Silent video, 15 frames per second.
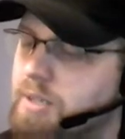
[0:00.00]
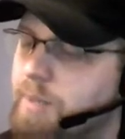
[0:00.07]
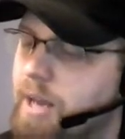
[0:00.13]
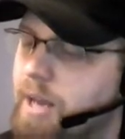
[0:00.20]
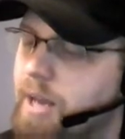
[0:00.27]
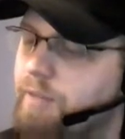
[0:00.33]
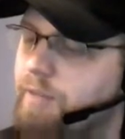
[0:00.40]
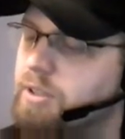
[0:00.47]

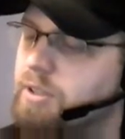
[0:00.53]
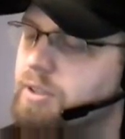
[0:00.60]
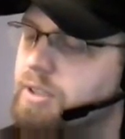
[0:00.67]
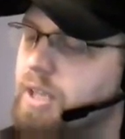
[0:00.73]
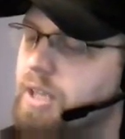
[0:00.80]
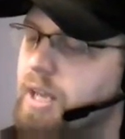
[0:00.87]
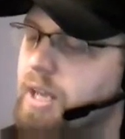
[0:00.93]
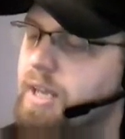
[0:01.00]
our board
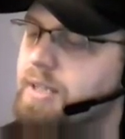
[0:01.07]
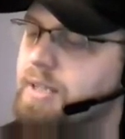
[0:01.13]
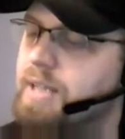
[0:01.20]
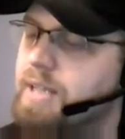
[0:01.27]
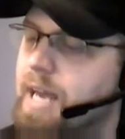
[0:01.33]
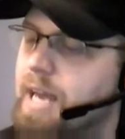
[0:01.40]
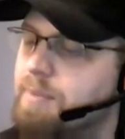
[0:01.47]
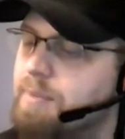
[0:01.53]
wipes.
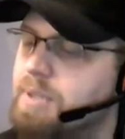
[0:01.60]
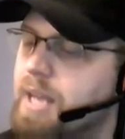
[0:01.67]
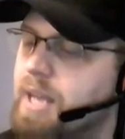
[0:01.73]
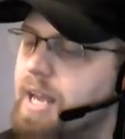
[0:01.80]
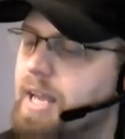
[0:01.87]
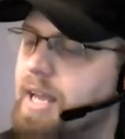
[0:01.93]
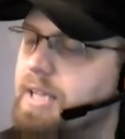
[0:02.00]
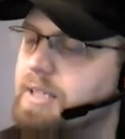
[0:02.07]
It's
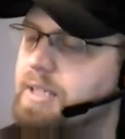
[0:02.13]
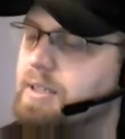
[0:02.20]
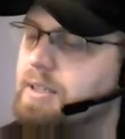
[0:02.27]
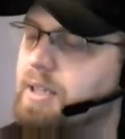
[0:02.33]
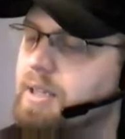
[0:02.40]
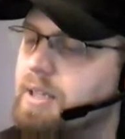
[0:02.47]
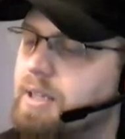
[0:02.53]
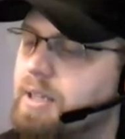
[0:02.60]
just,
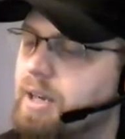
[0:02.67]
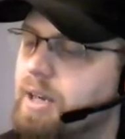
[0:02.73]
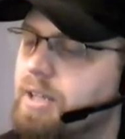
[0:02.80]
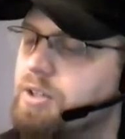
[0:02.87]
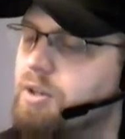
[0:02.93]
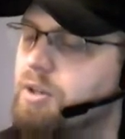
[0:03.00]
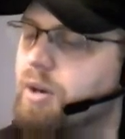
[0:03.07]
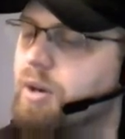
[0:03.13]

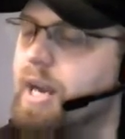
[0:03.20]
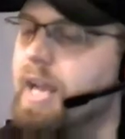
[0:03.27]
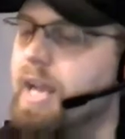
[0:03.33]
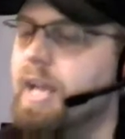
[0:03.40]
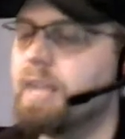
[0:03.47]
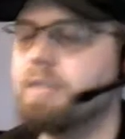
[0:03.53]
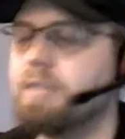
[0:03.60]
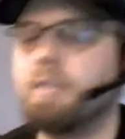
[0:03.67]

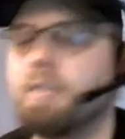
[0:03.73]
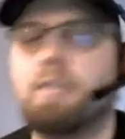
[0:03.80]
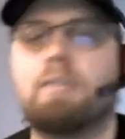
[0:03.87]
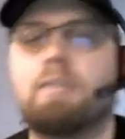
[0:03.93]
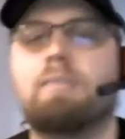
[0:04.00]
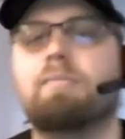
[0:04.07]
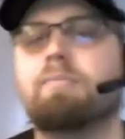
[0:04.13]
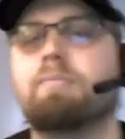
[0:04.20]
that's
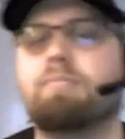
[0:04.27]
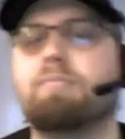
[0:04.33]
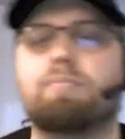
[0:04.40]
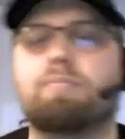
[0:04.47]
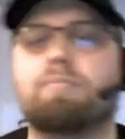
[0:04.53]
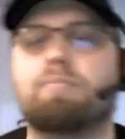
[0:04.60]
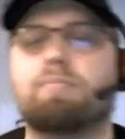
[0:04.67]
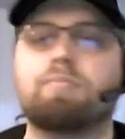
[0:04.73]
exactly what we're
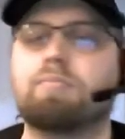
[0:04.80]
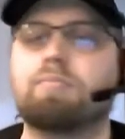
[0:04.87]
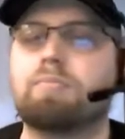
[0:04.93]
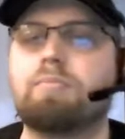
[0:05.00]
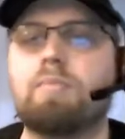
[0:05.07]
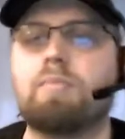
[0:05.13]
looking for.